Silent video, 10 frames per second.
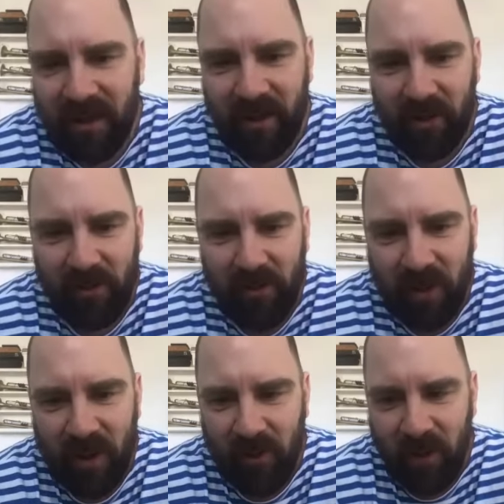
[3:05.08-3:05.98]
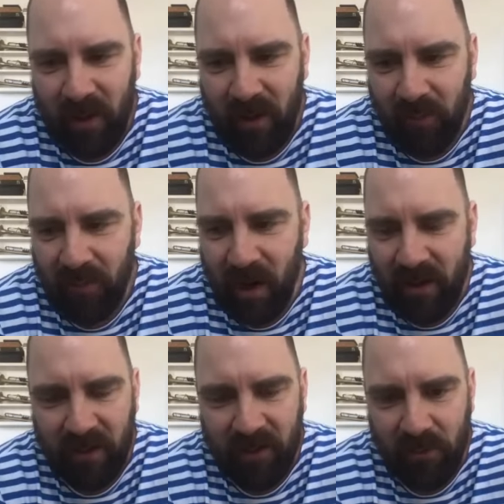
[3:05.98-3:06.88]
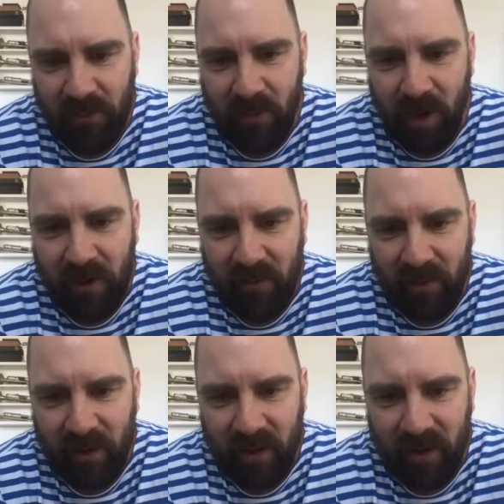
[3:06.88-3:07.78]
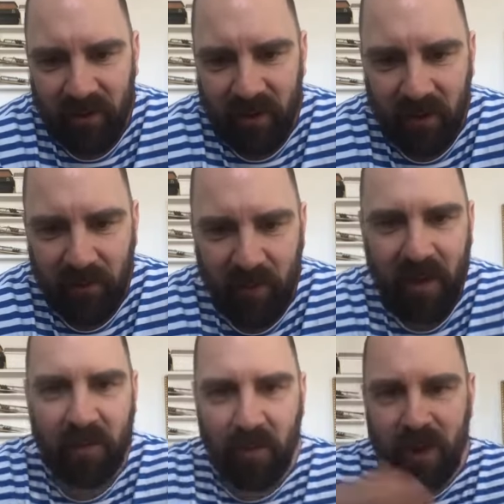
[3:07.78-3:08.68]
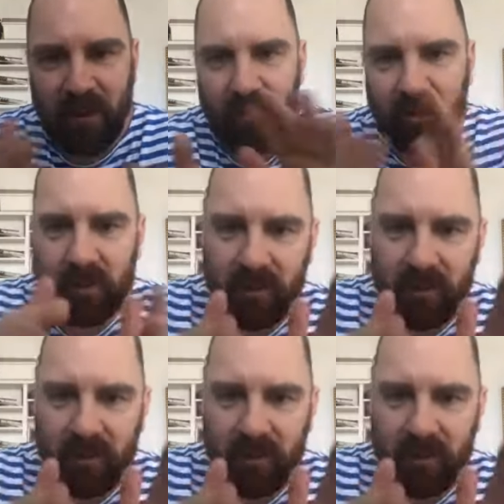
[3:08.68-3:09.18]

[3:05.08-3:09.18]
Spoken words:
so we are really fighting to survive and find a way to,